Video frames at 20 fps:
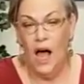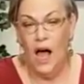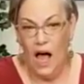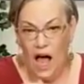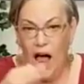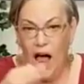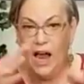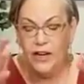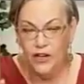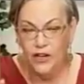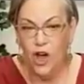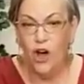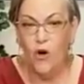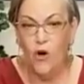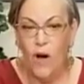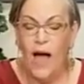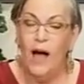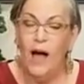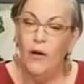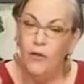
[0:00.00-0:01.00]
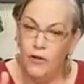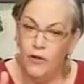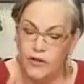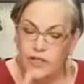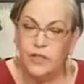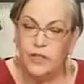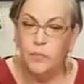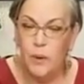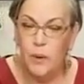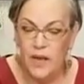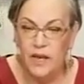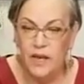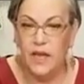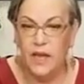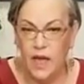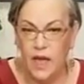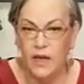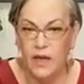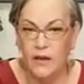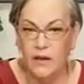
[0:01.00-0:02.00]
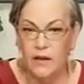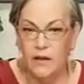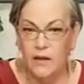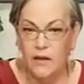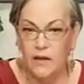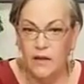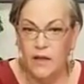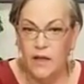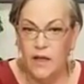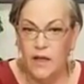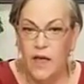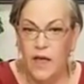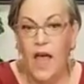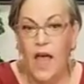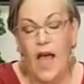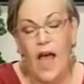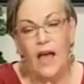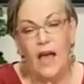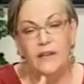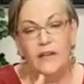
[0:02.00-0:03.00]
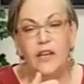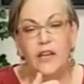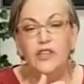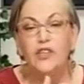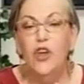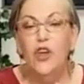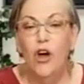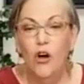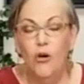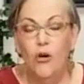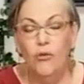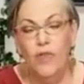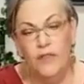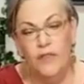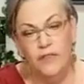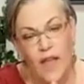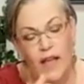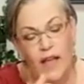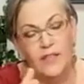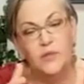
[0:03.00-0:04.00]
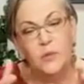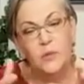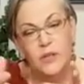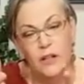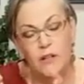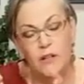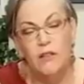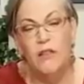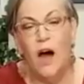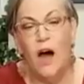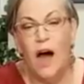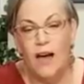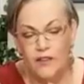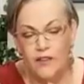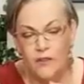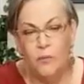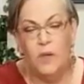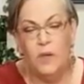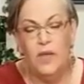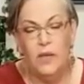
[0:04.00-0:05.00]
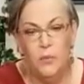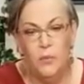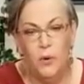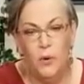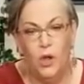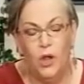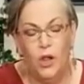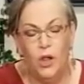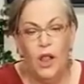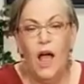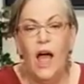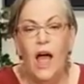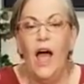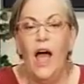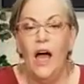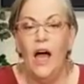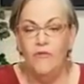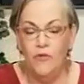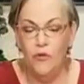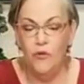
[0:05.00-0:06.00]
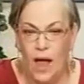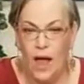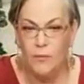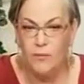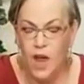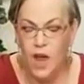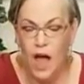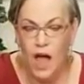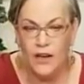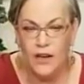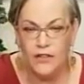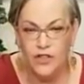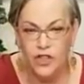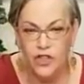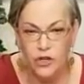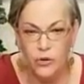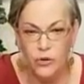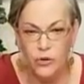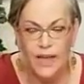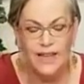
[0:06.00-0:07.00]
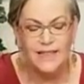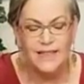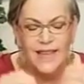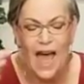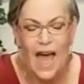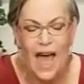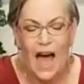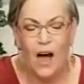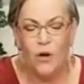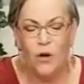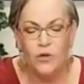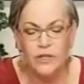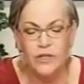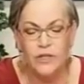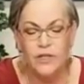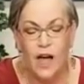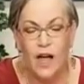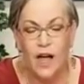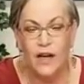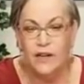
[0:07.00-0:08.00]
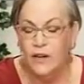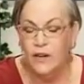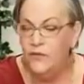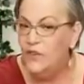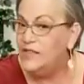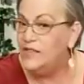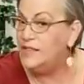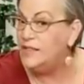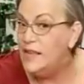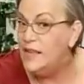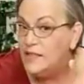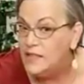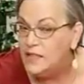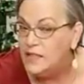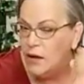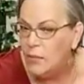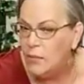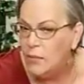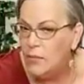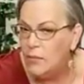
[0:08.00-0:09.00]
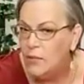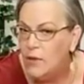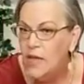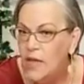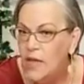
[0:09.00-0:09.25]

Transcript: I know how they're spinning it, and I know that that's what a lot of people have grabbed onto. It's outside of the system.